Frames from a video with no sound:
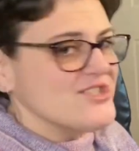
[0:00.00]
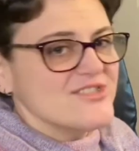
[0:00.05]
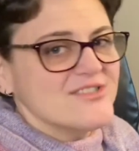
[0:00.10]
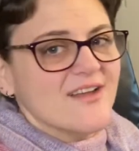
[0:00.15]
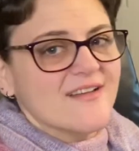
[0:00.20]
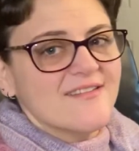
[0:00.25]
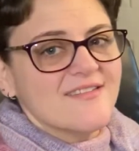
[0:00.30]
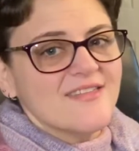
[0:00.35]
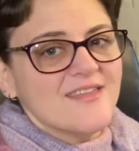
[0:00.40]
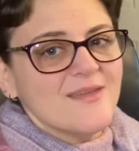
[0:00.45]

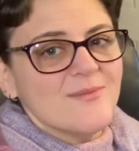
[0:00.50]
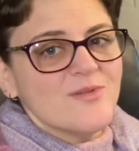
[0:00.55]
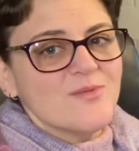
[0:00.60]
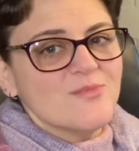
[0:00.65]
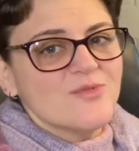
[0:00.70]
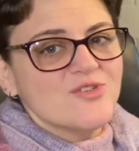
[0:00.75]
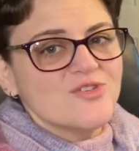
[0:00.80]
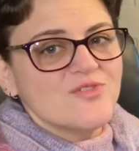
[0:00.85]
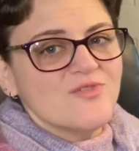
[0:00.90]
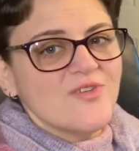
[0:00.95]
got a sleep
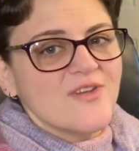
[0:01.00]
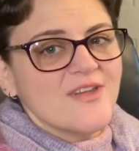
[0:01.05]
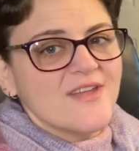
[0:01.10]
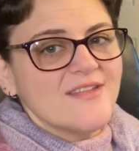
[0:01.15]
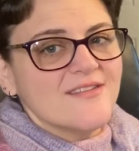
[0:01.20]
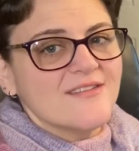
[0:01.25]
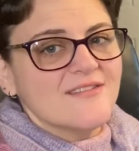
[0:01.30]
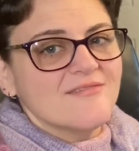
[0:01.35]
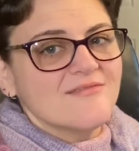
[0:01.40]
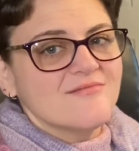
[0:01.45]
smushed
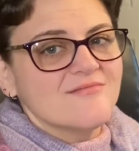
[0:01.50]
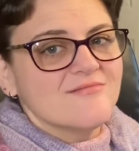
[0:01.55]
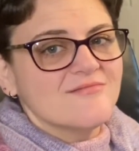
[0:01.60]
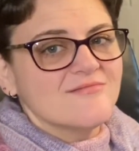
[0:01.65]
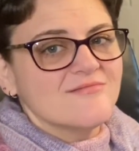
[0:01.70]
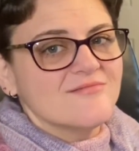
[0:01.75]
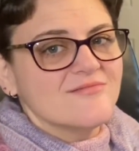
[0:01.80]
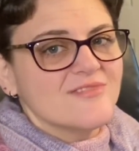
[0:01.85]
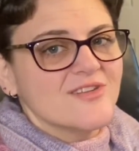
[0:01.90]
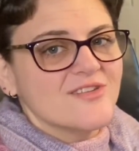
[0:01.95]
face.
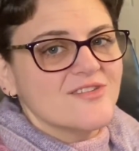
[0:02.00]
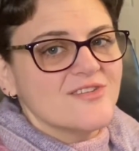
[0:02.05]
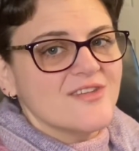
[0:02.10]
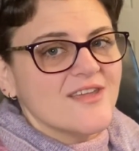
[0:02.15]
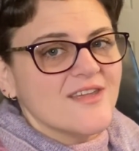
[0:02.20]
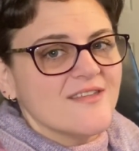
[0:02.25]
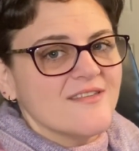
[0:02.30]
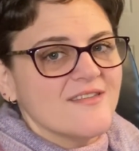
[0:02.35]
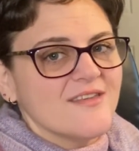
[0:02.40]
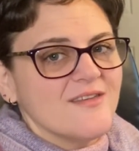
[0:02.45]
That's
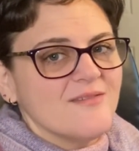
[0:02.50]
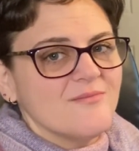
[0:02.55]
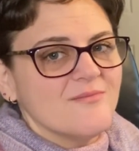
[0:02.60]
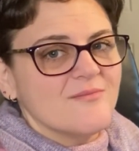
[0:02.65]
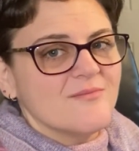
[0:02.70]
Daisy,